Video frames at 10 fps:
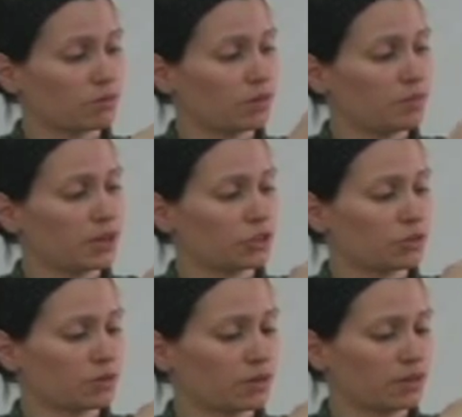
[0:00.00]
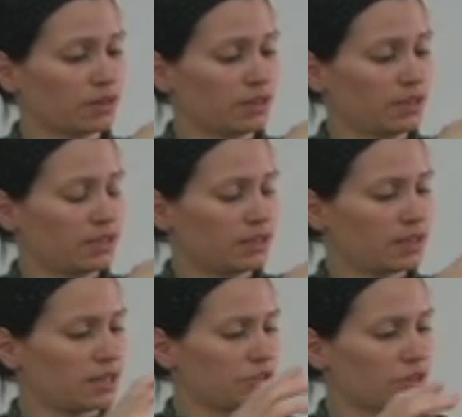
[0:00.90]
So really make sure
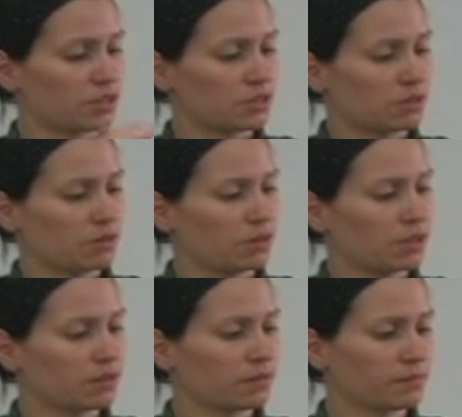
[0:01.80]
that it dries slowly.